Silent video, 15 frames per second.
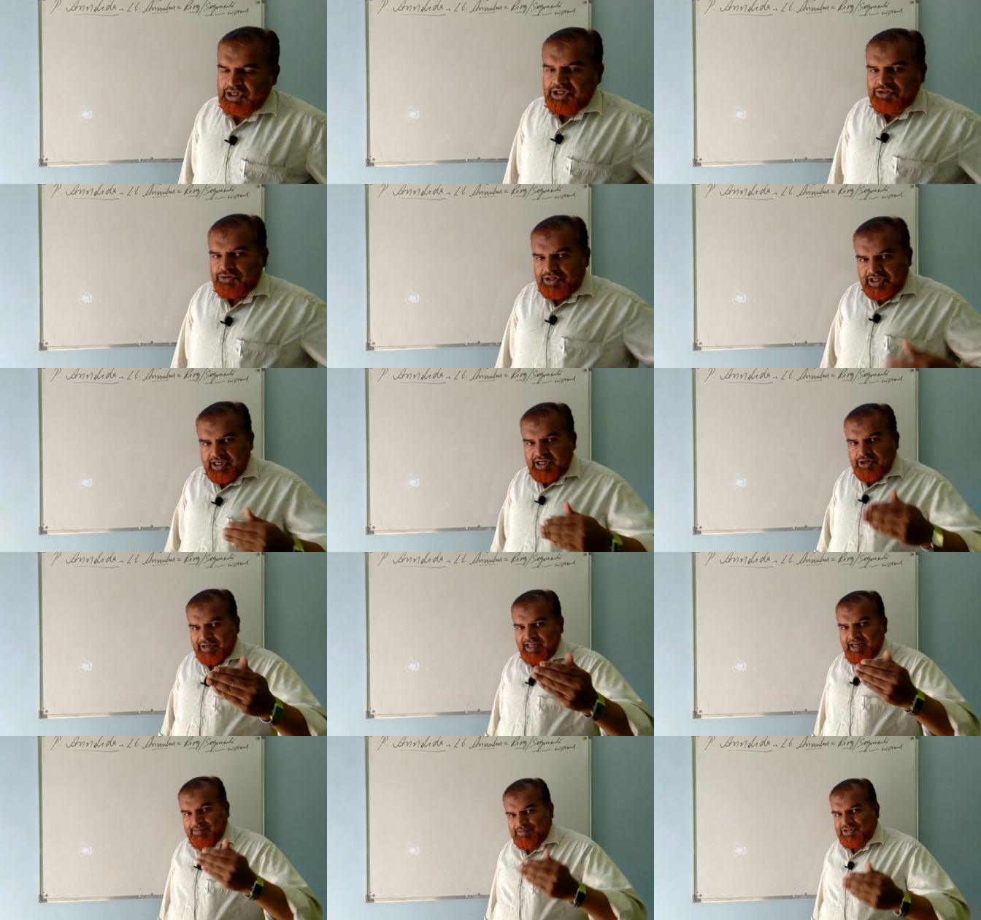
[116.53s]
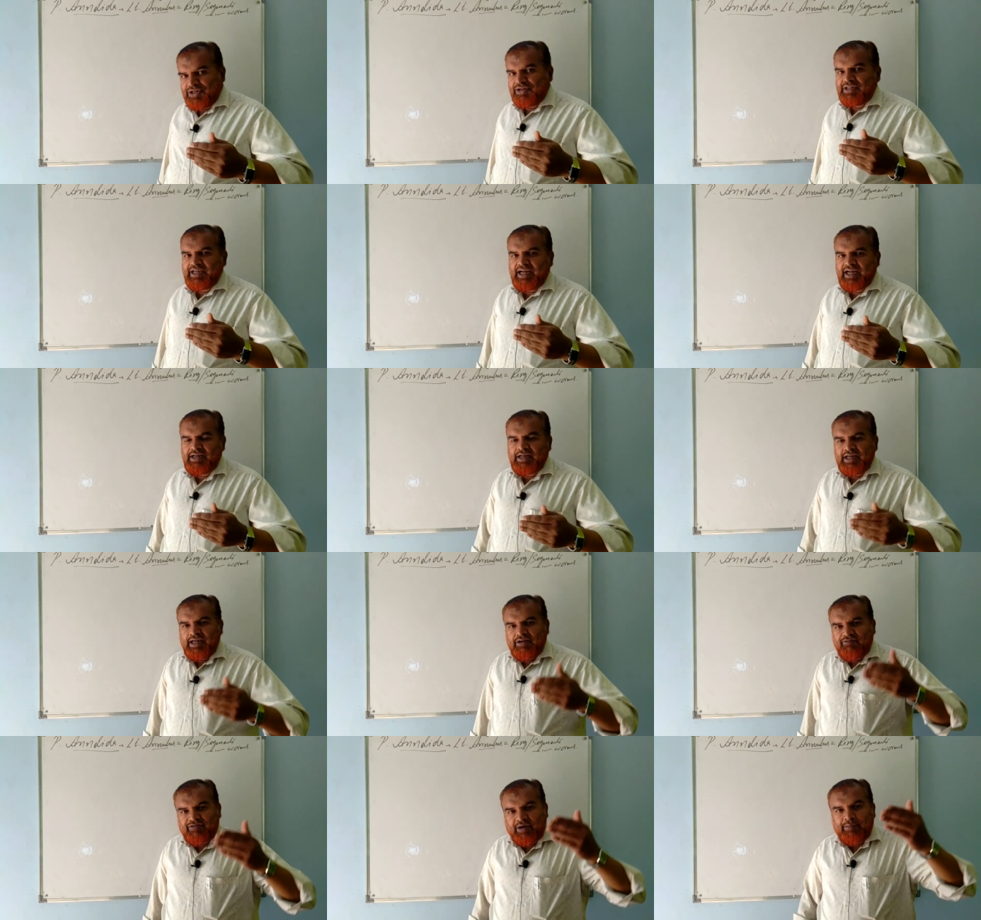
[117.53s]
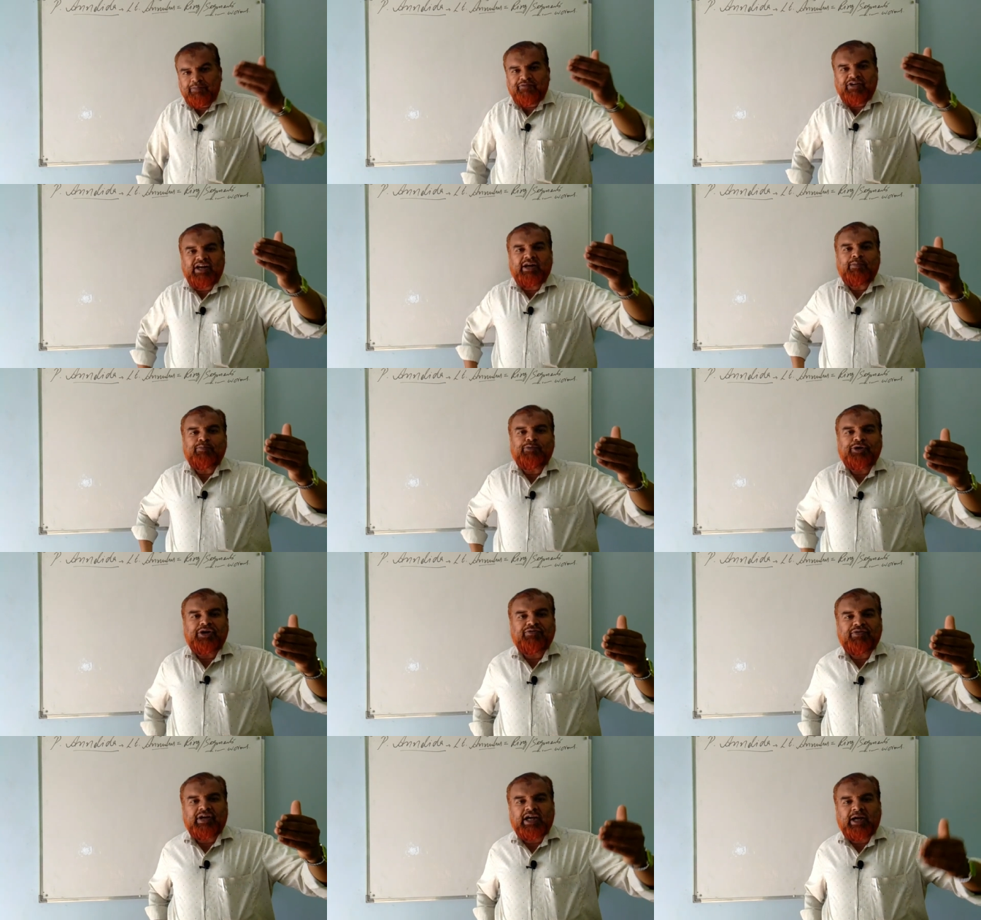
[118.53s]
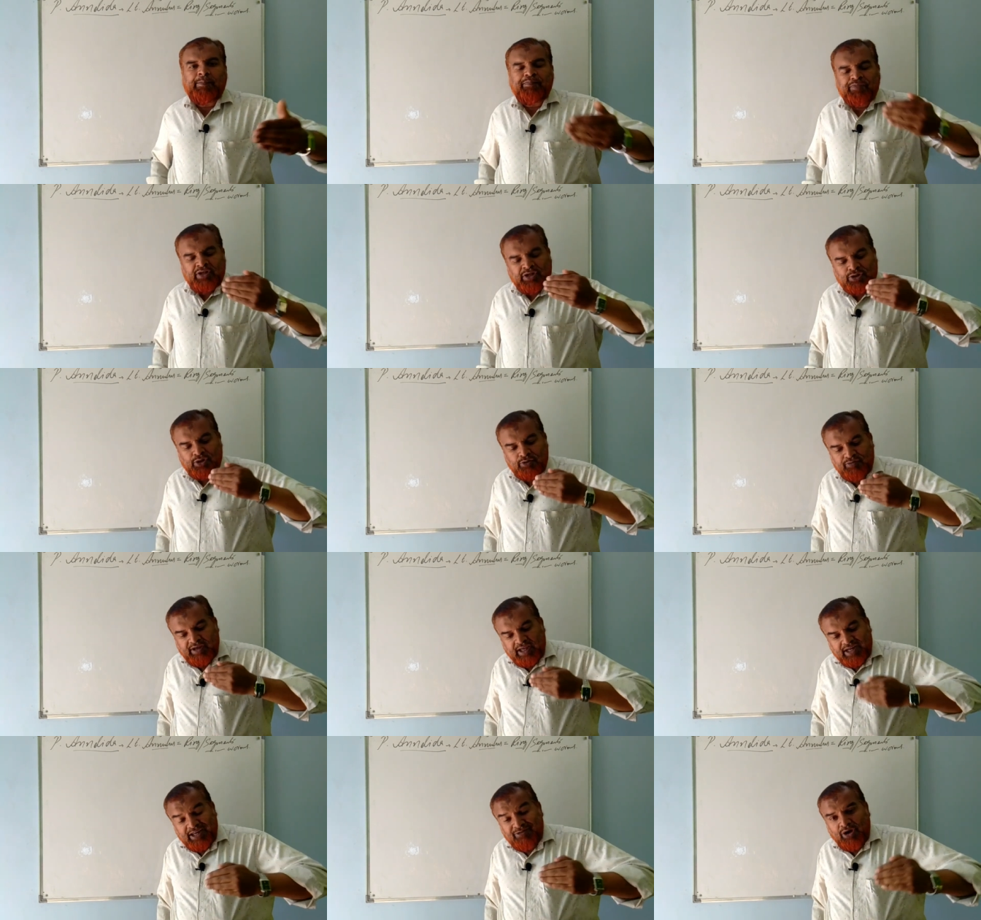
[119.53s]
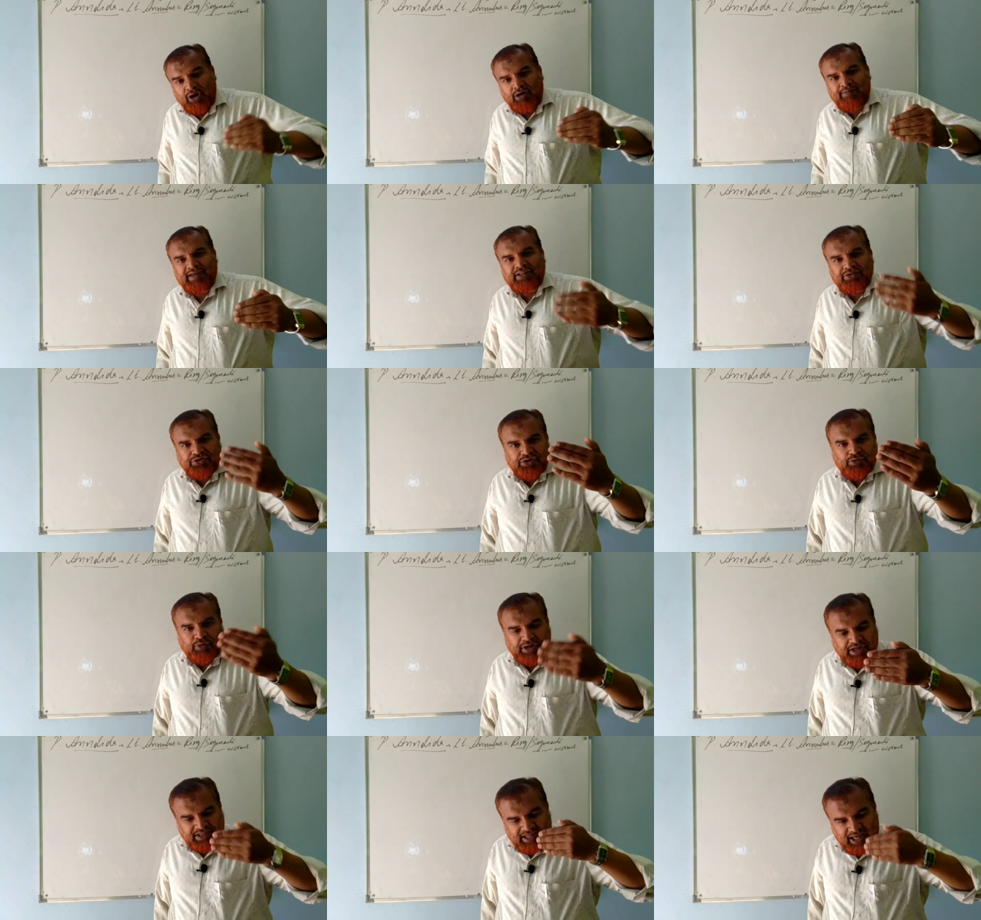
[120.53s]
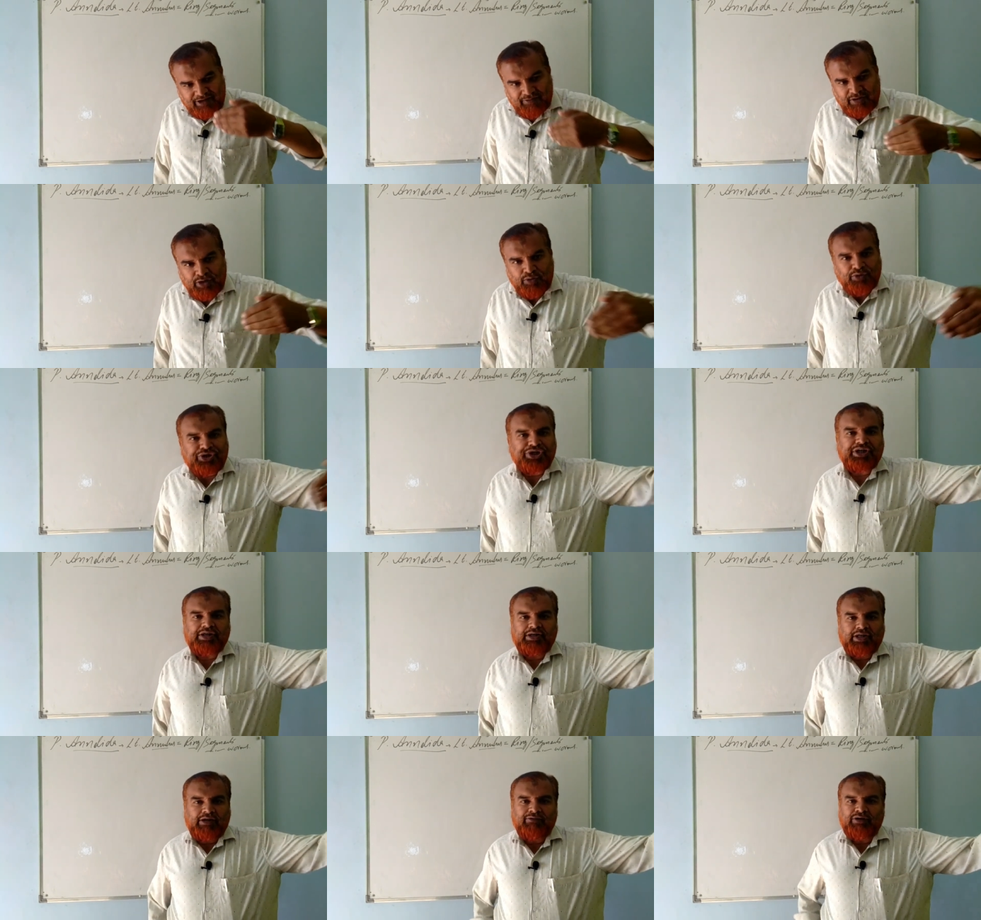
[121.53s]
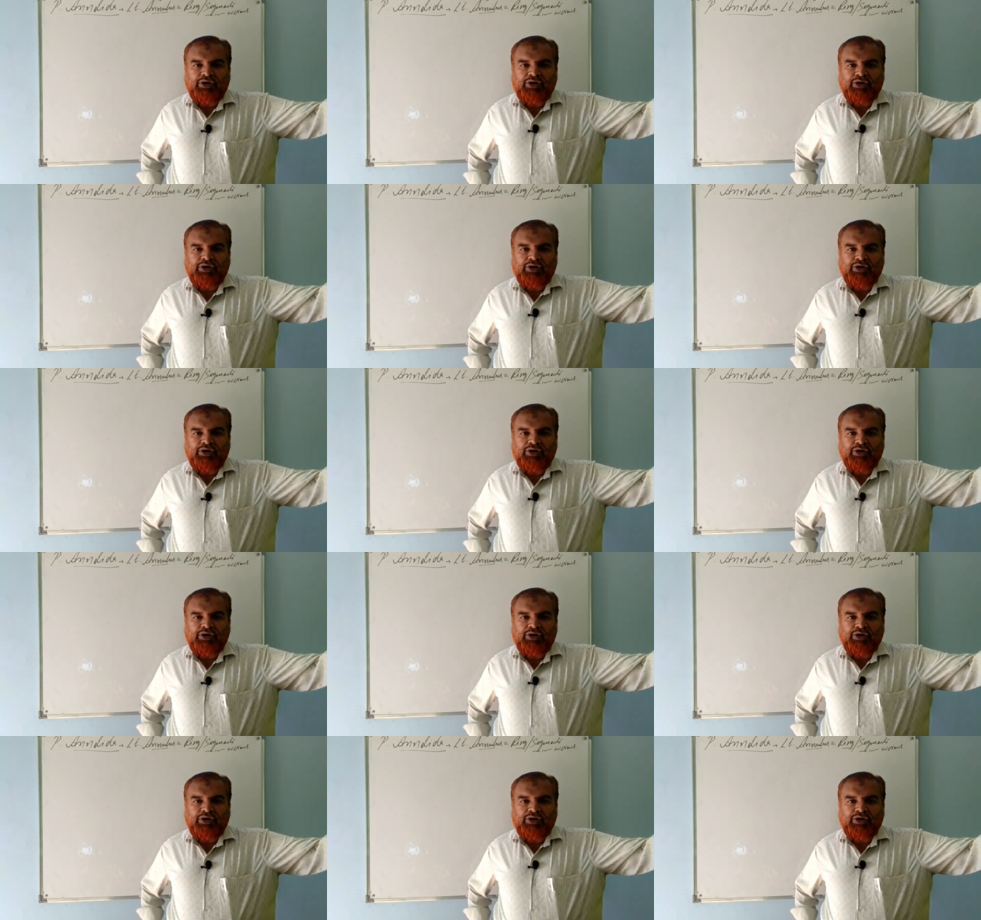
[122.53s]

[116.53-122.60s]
So here you can observe that from phylum Porifera, so we are evolving. This is what is evolution.